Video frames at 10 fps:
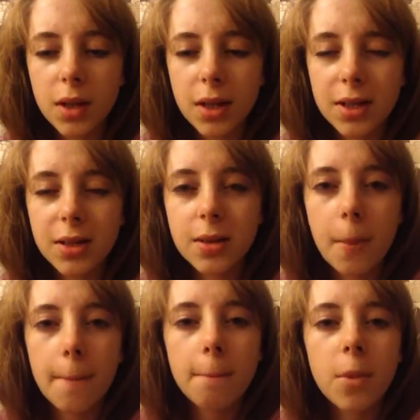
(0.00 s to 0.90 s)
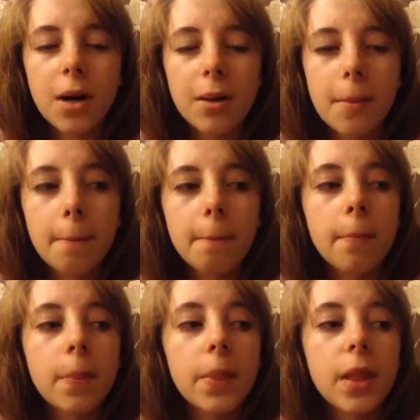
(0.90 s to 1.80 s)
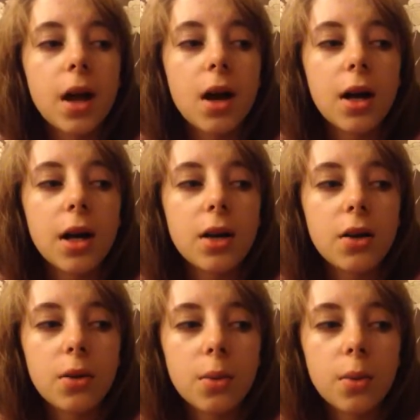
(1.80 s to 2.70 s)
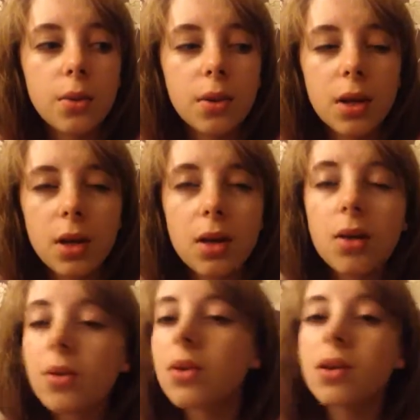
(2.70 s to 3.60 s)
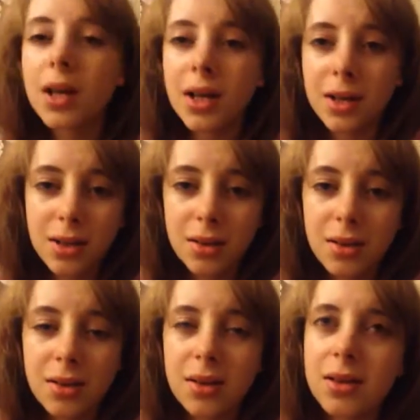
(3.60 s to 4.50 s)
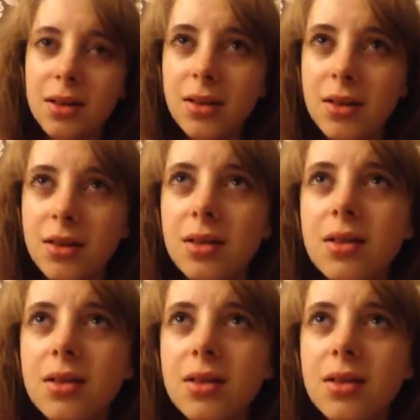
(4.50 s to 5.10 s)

Yes, well, I hope that you all had a good